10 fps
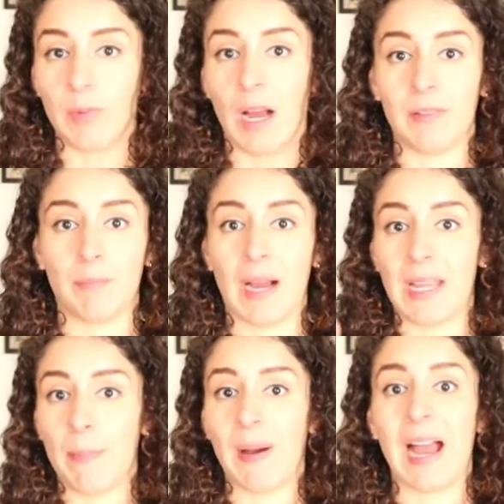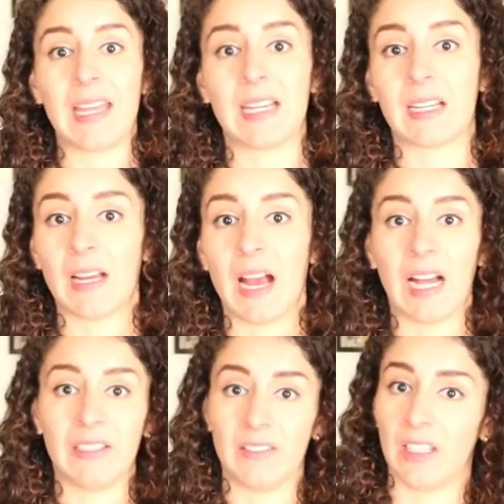and buy a bike
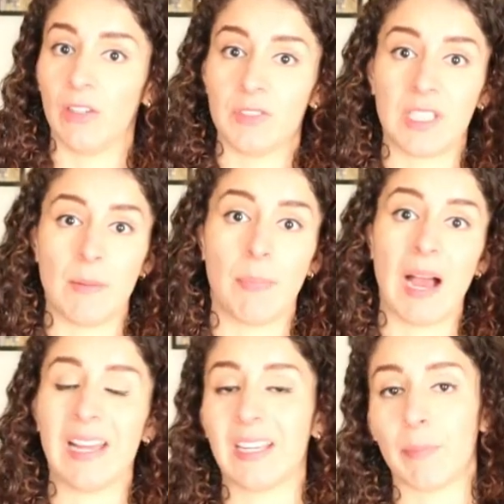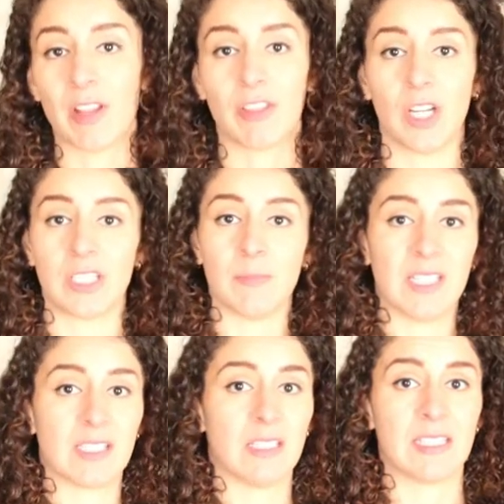and then obviously bike about 30
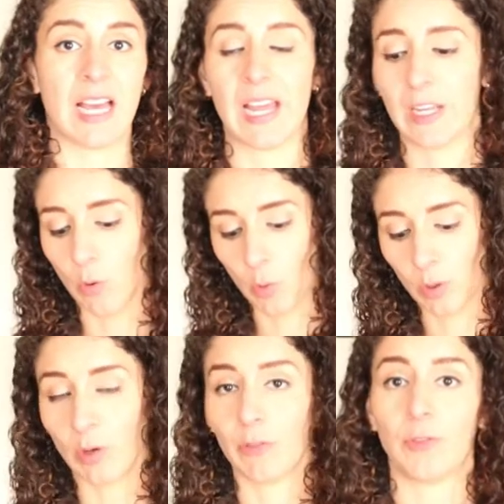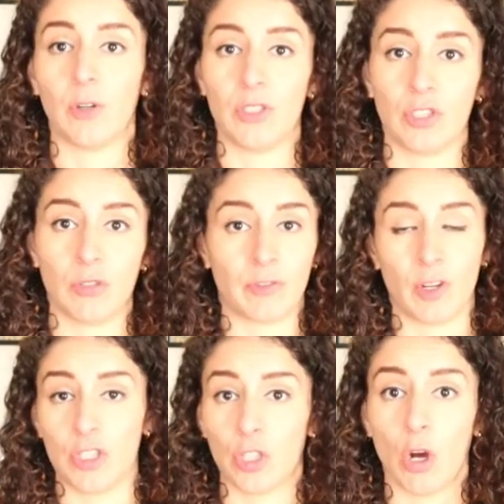minutes a day or go for a,
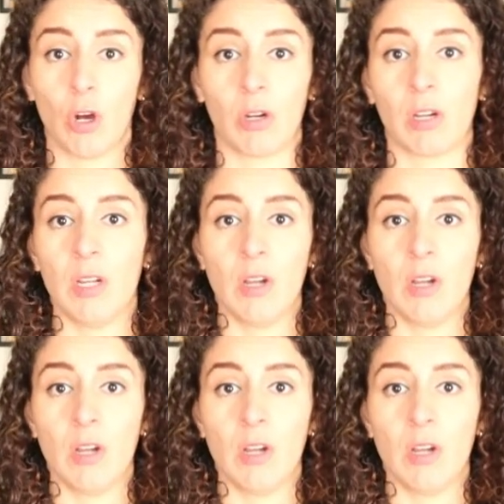for a jog